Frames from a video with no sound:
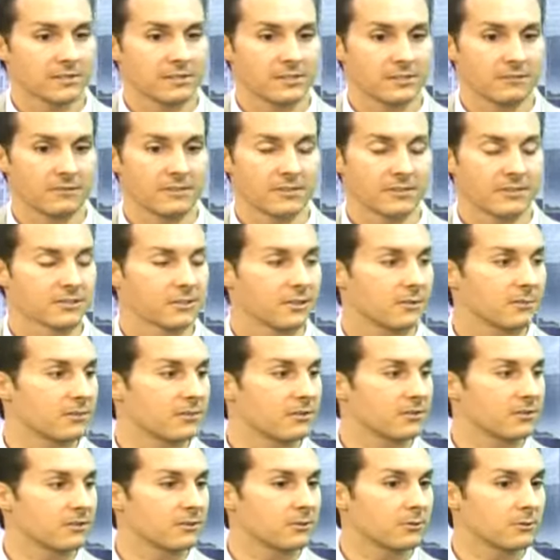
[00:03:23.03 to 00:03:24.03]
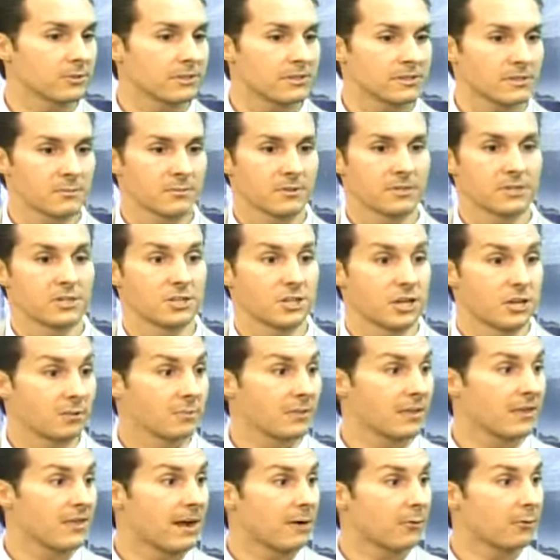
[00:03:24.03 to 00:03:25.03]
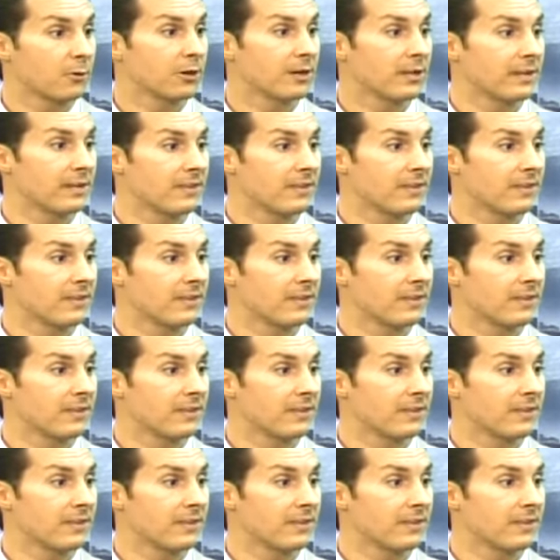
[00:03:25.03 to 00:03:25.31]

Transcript: And even in some of the stories, some of the gentlemen that were